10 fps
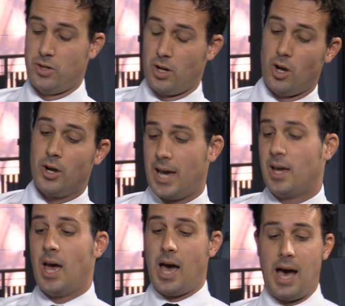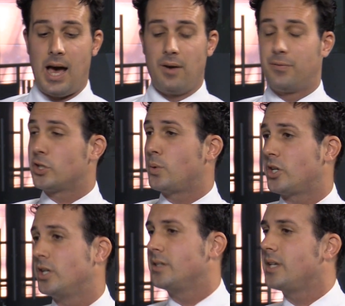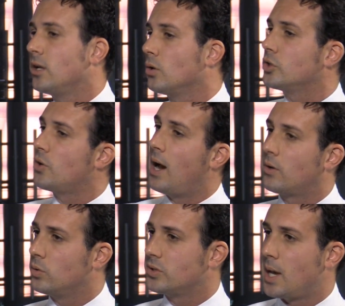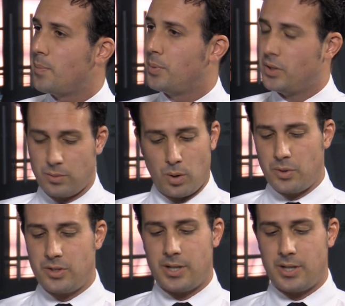joke. Okay, first question is, indoors or outdoors type of person? What would you